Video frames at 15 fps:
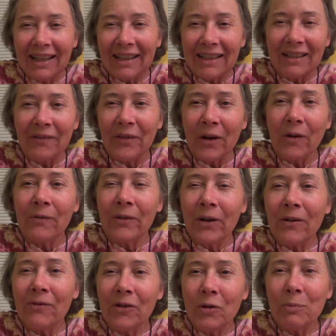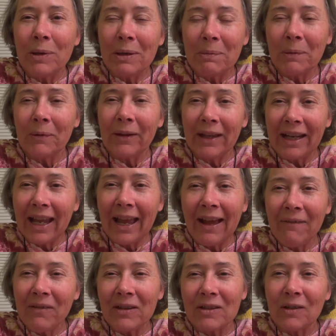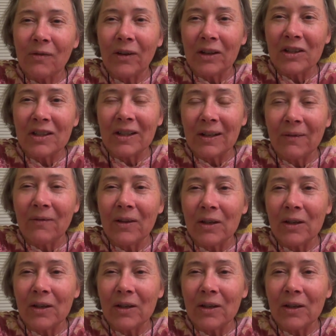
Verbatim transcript: there are very few people that have this function of